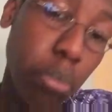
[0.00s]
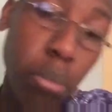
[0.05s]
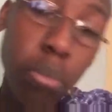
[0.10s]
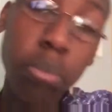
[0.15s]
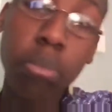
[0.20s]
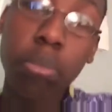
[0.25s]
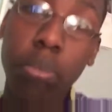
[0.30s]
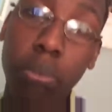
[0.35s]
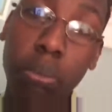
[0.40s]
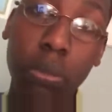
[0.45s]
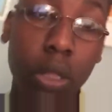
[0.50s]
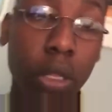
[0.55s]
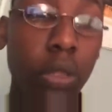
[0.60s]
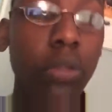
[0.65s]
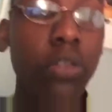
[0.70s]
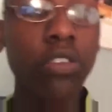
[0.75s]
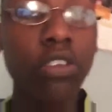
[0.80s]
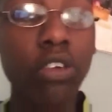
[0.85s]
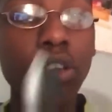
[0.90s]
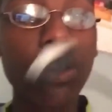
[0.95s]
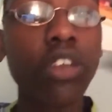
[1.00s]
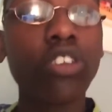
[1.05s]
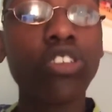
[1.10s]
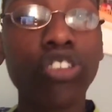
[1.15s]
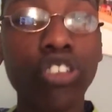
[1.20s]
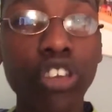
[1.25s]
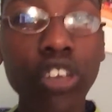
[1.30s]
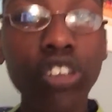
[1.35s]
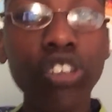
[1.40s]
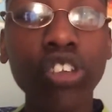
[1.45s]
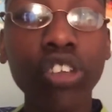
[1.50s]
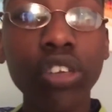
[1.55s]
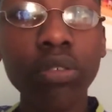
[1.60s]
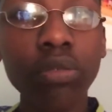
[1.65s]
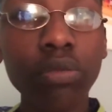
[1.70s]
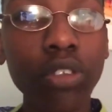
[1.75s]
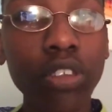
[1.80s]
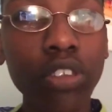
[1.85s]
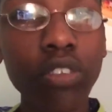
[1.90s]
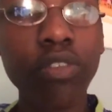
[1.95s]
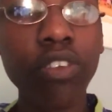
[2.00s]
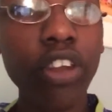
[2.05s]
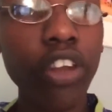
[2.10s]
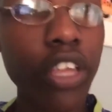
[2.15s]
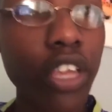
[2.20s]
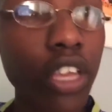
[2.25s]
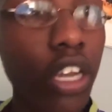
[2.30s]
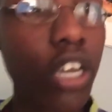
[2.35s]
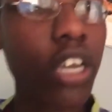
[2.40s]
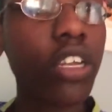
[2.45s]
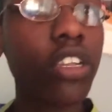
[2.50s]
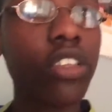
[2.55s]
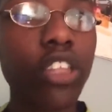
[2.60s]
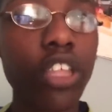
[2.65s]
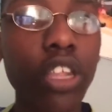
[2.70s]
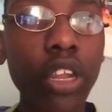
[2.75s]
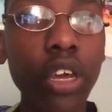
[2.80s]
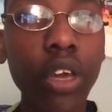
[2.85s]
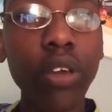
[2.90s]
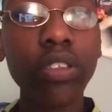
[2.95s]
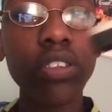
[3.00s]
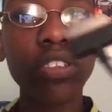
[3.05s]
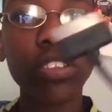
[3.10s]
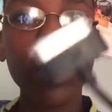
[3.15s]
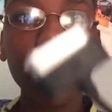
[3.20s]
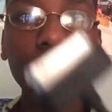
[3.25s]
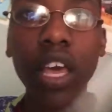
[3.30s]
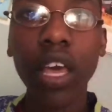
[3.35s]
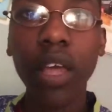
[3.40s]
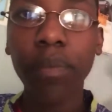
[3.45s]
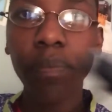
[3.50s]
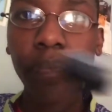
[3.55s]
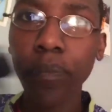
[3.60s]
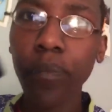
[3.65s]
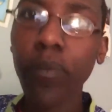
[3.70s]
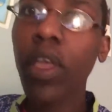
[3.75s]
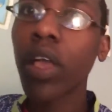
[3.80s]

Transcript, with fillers: Hmm, it's a good charger. It's very good, you know, it's, uh,